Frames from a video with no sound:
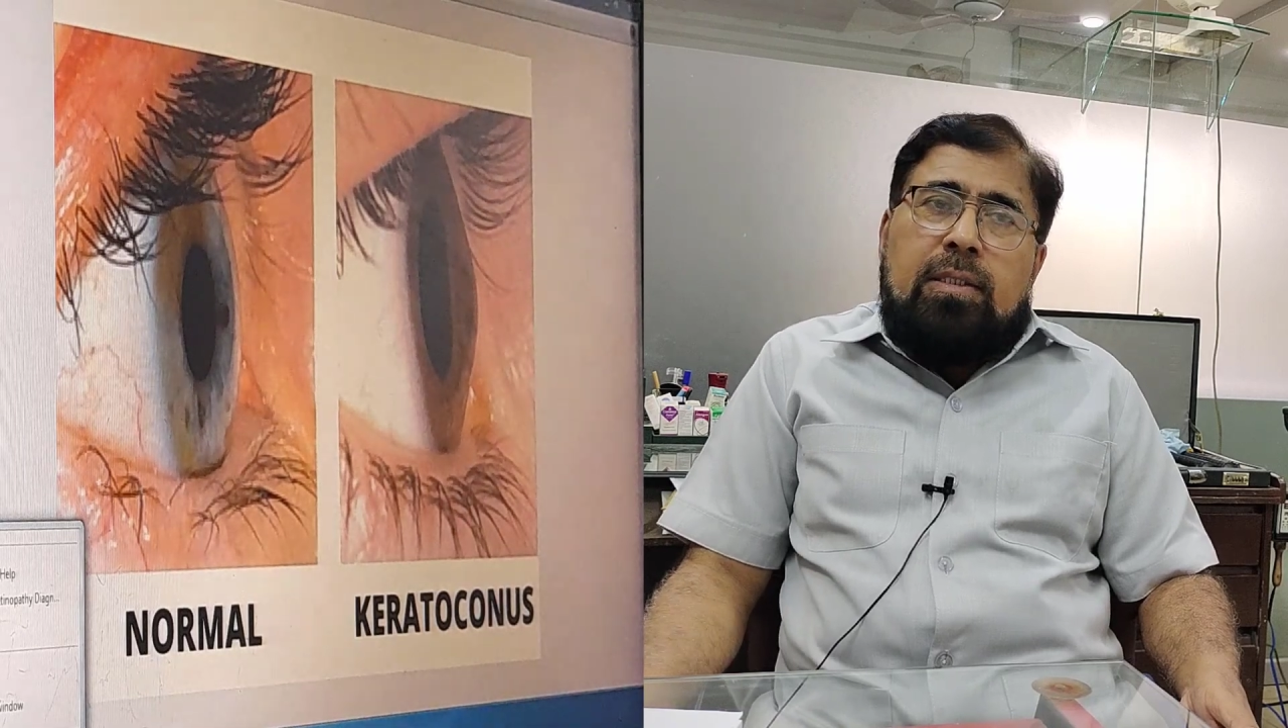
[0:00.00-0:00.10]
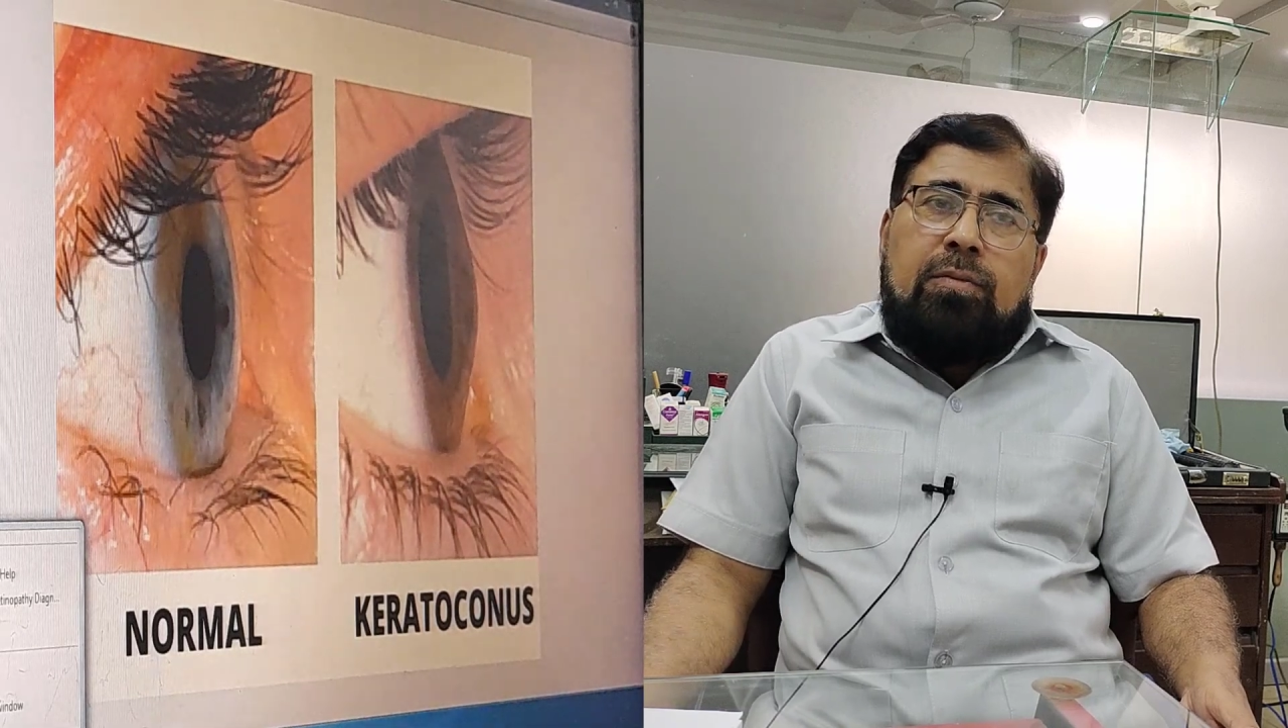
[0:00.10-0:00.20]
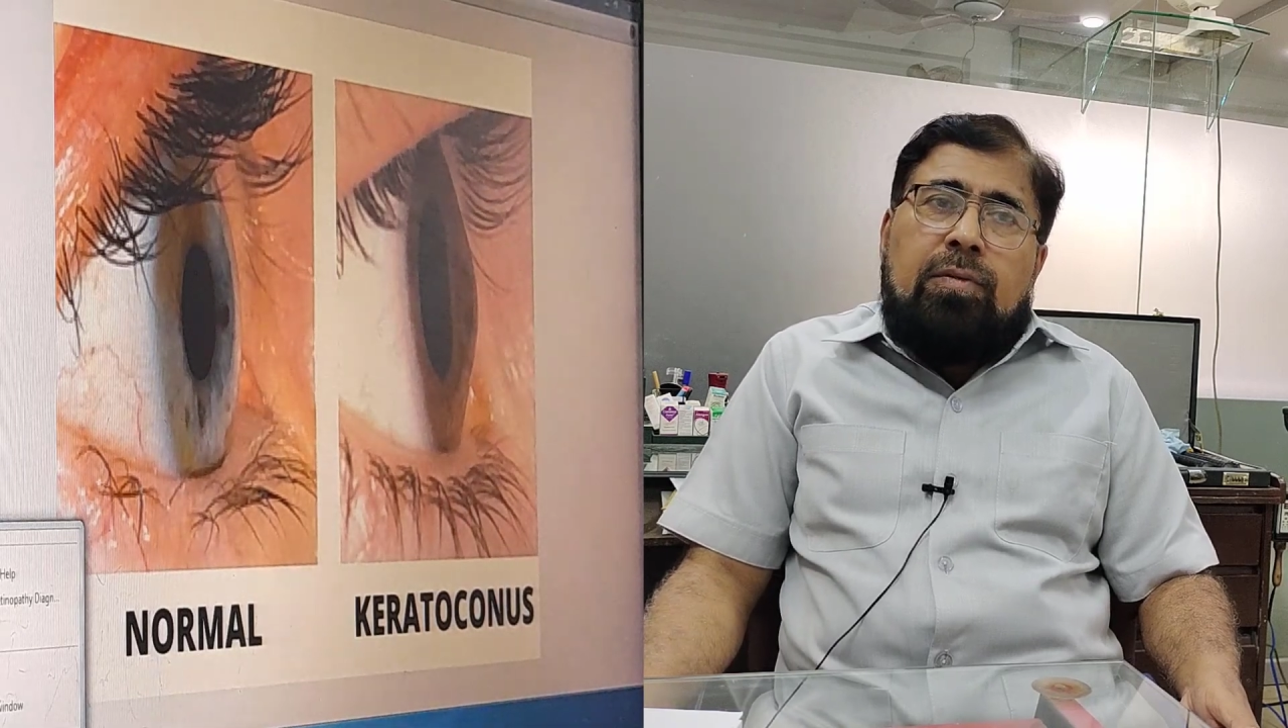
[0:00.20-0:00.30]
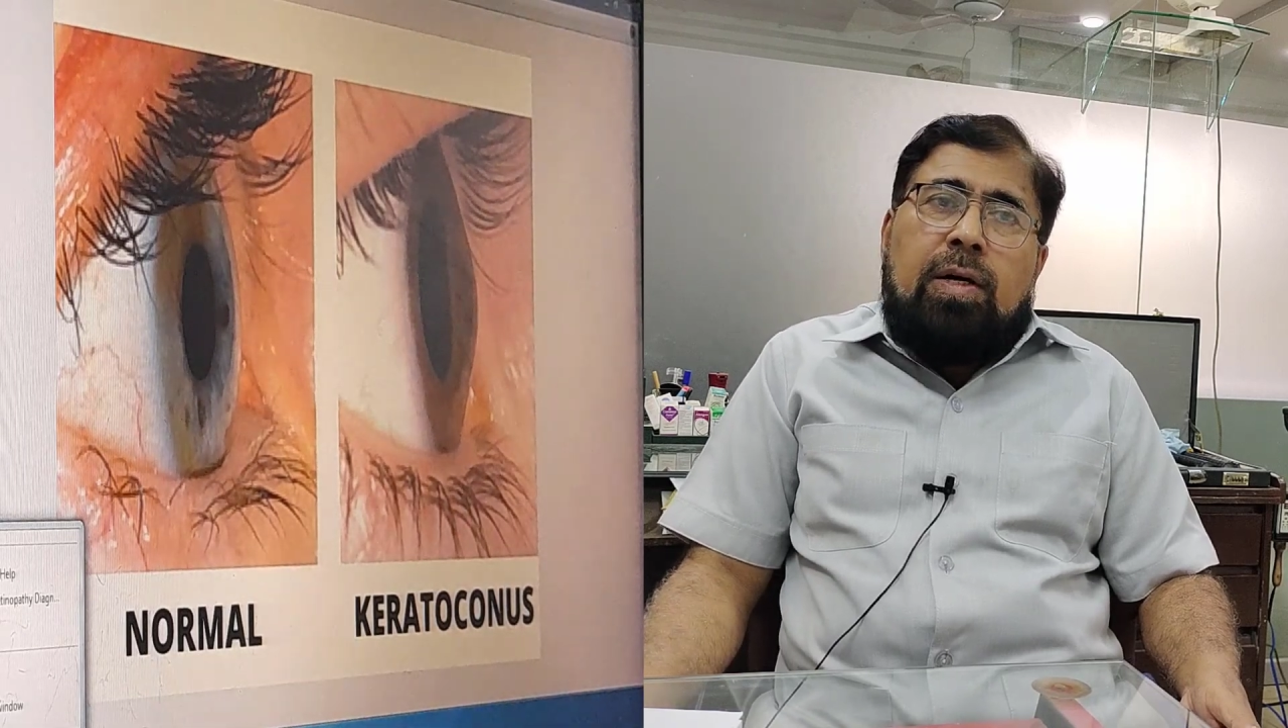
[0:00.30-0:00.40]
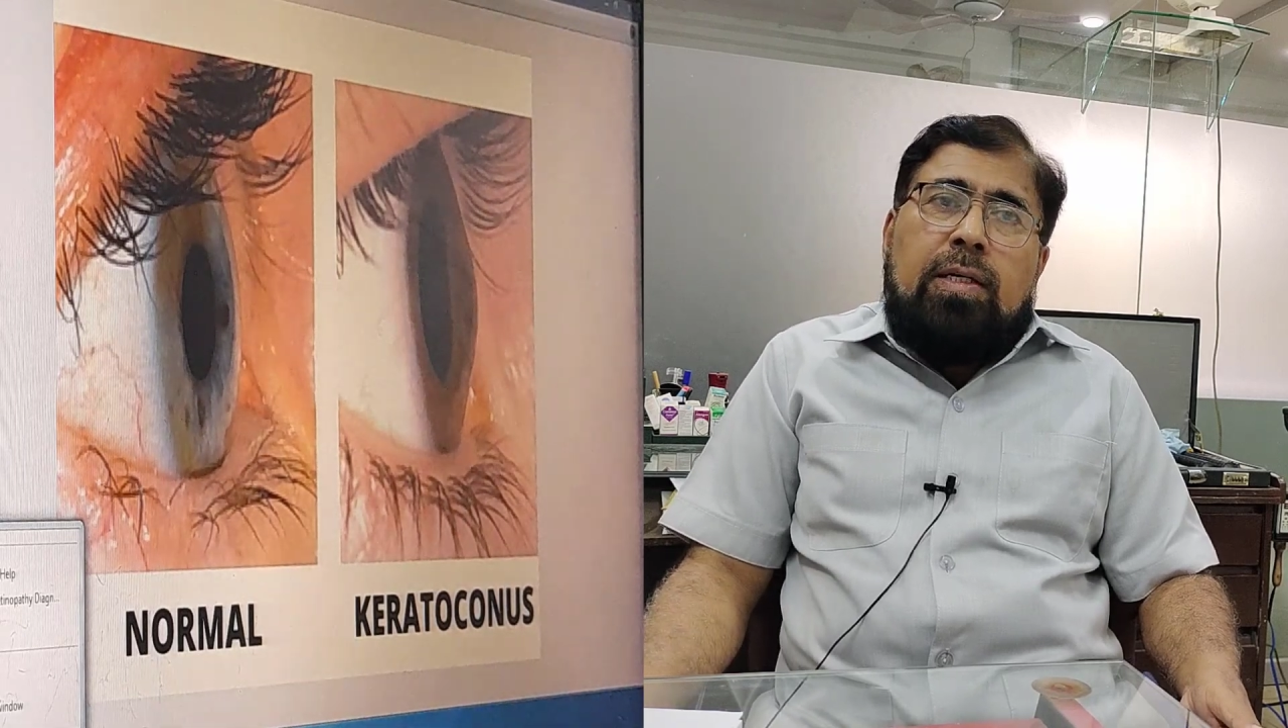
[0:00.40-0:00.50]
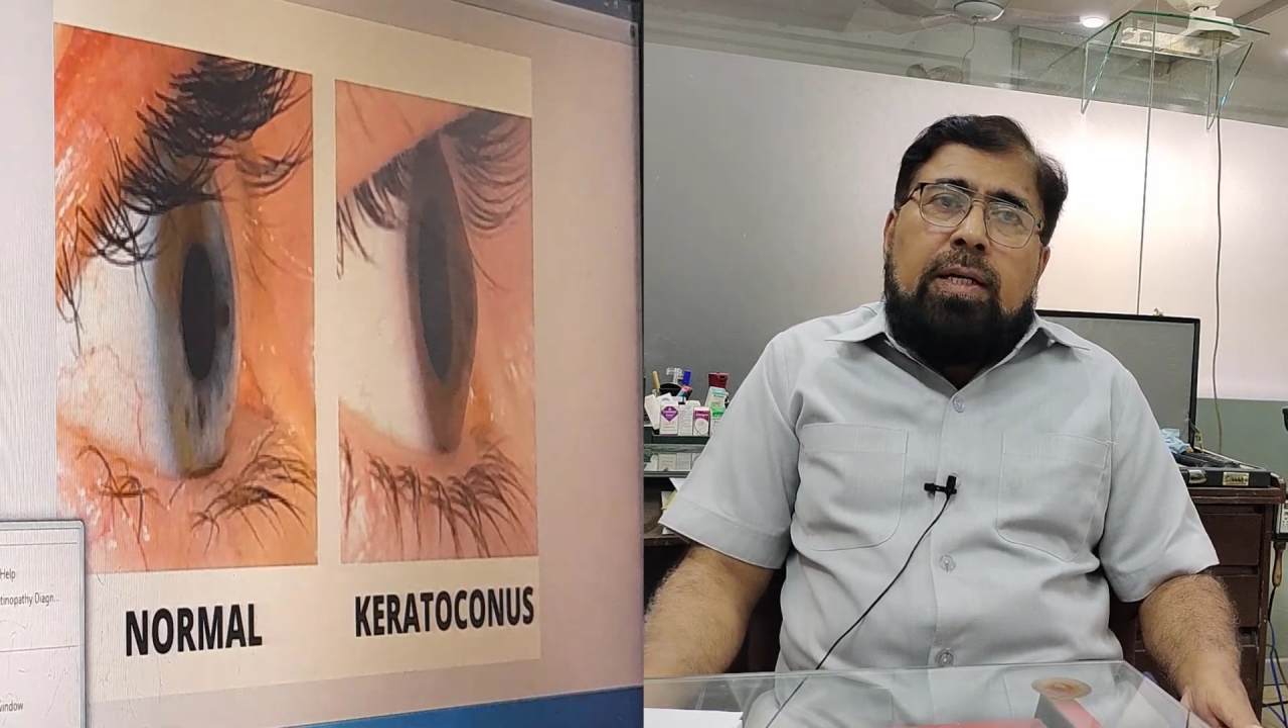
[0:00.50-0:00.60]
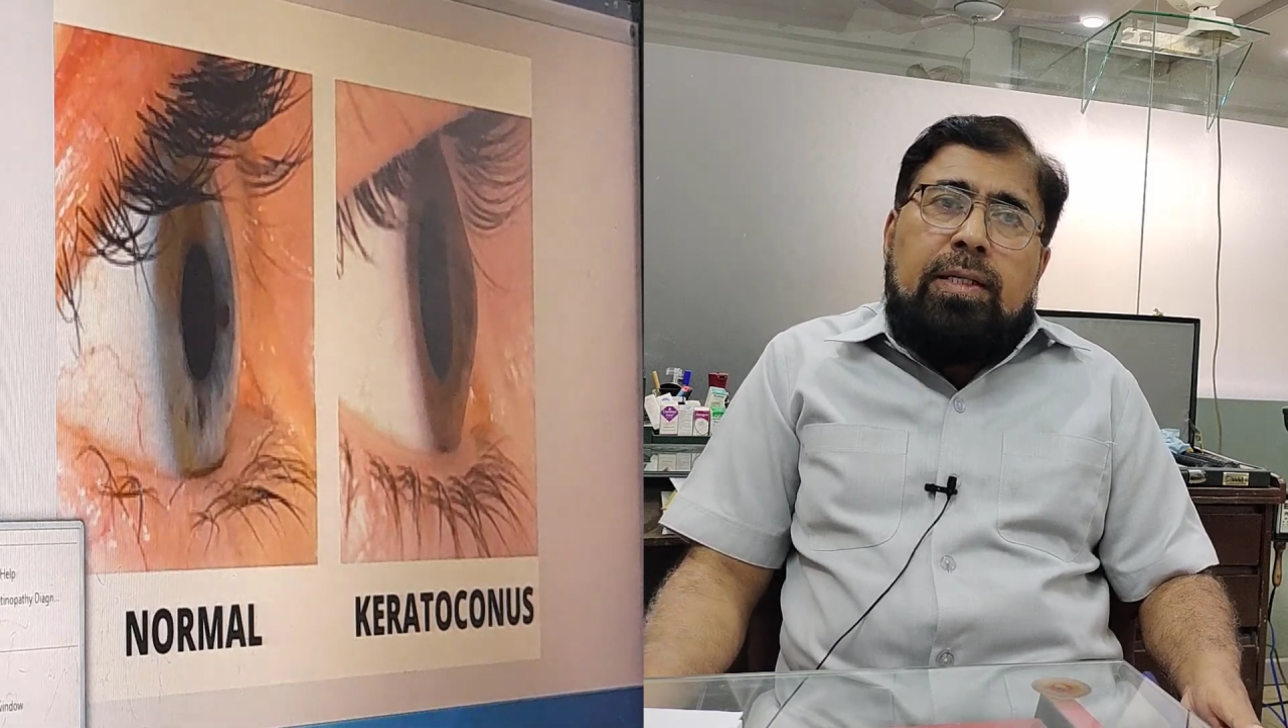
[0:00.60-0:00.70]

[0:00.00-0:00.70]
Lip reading: if hard